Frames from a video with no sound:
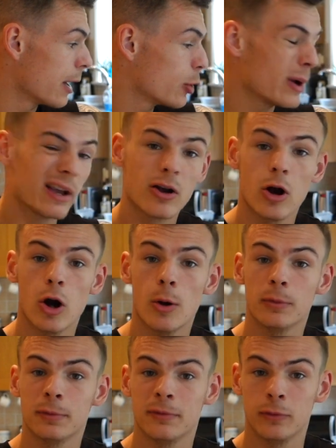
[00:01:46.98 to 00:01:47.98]
Quick
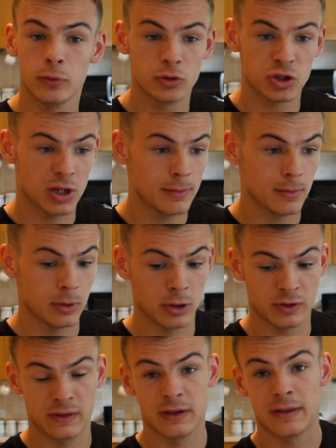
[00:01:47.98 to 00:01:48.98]
carbs before the gym.
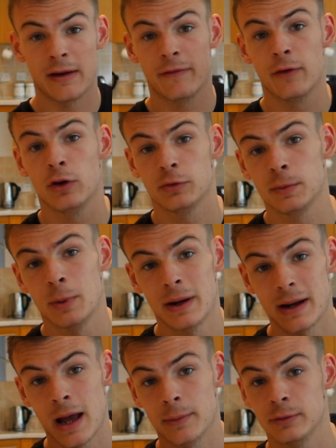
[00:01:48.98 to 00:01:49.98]
Like I said, that first meal had
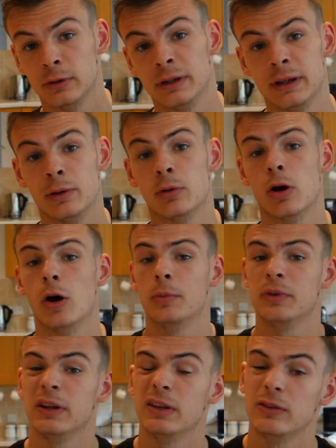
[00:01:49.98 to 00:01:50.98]
absolutely nil
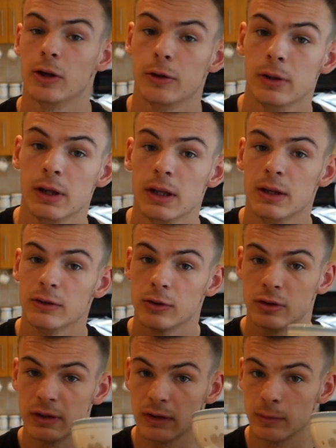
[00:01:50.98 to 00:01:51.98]
carbs in it, so it's
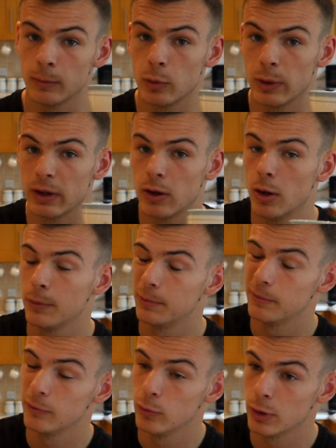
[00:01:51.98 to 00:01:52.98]
good to get some quick carbs
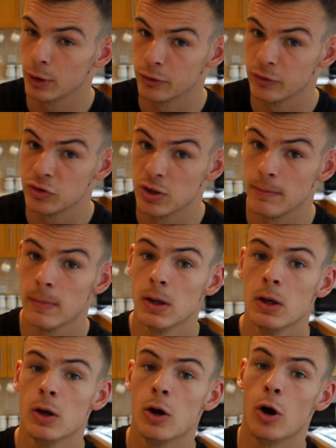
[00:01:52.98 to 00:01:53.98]
before I go to the gym.
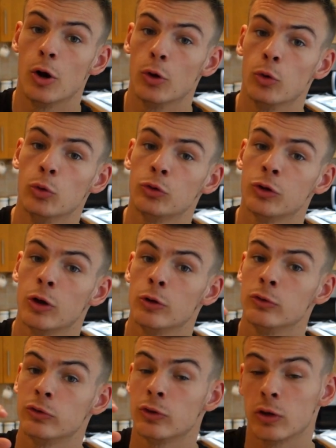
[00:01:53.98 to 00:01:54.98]
I also
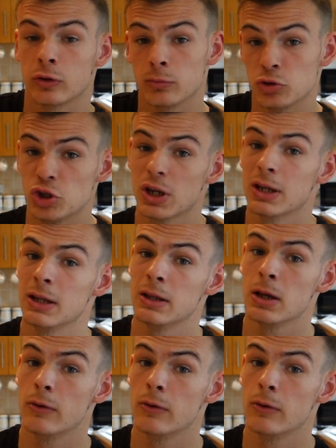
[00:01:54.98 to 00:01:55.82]
stuck chicken in the